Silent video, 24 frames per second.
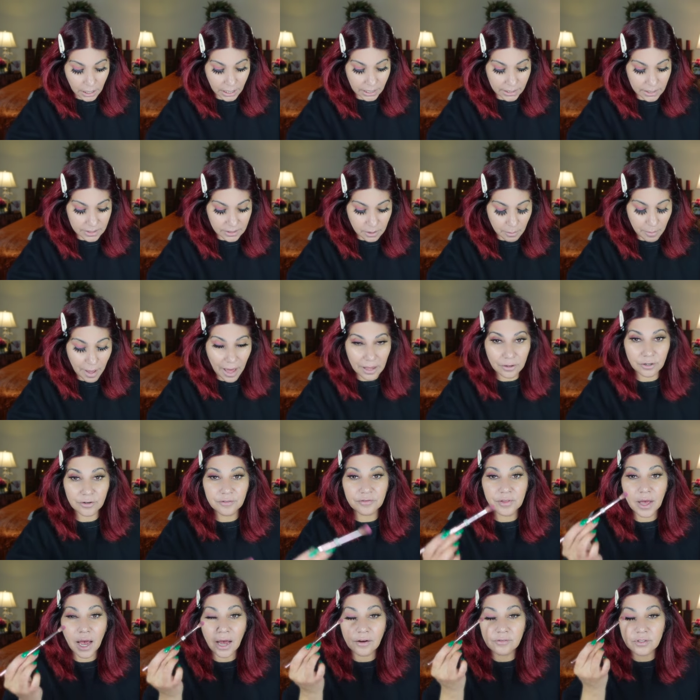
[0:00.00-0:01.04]
It doesn't matter
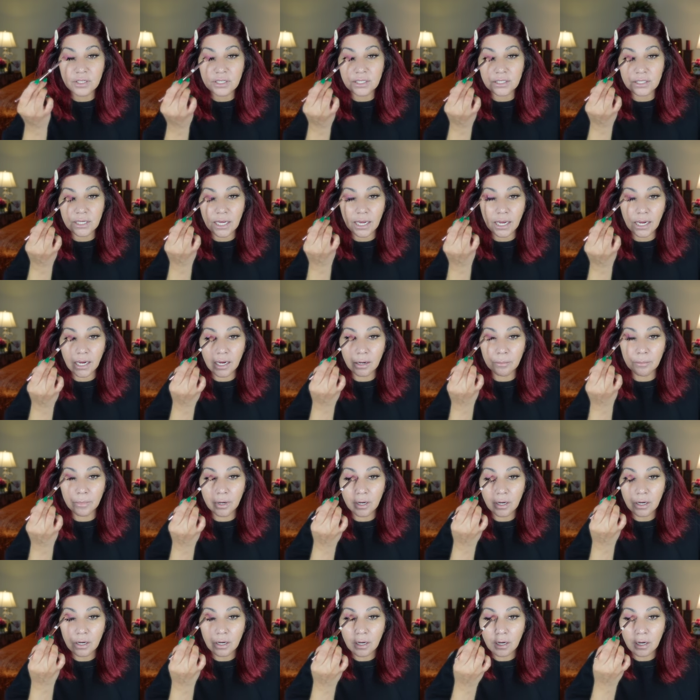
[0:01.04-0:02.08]
if they have the
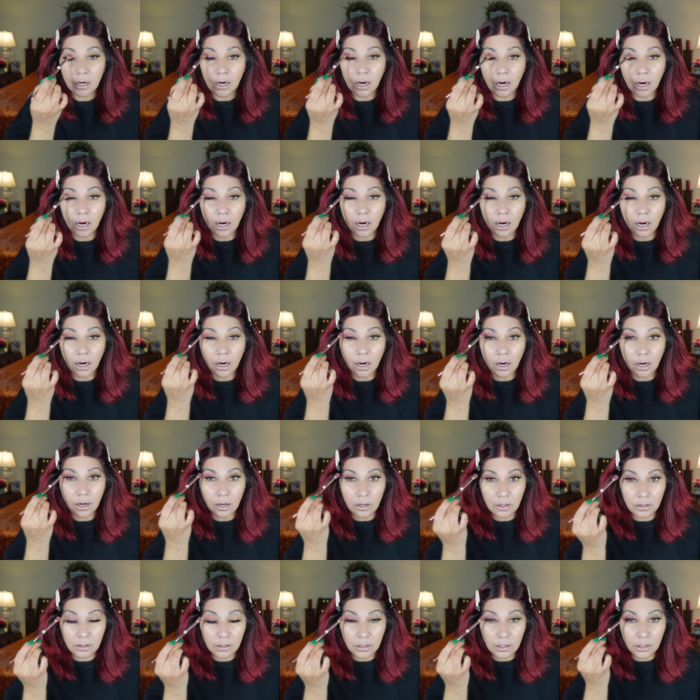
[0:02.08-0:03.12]
same
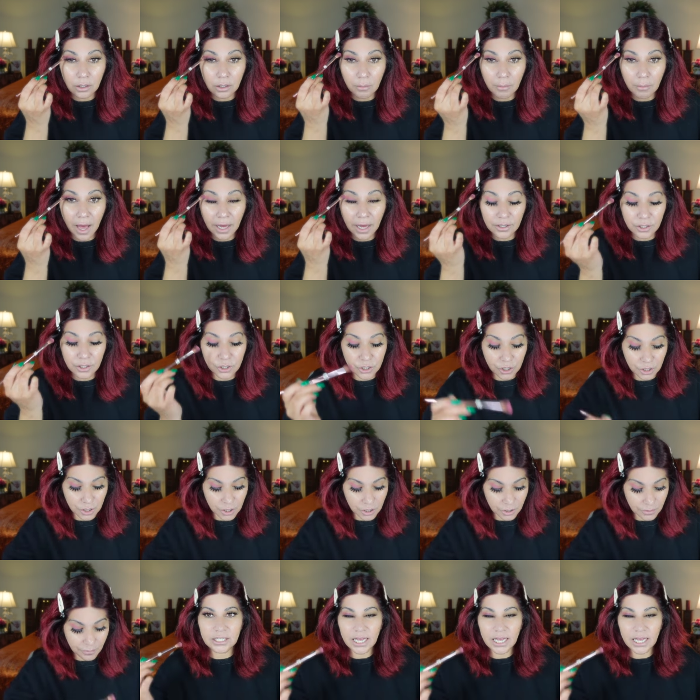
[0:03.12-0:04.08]
uh, you know manager.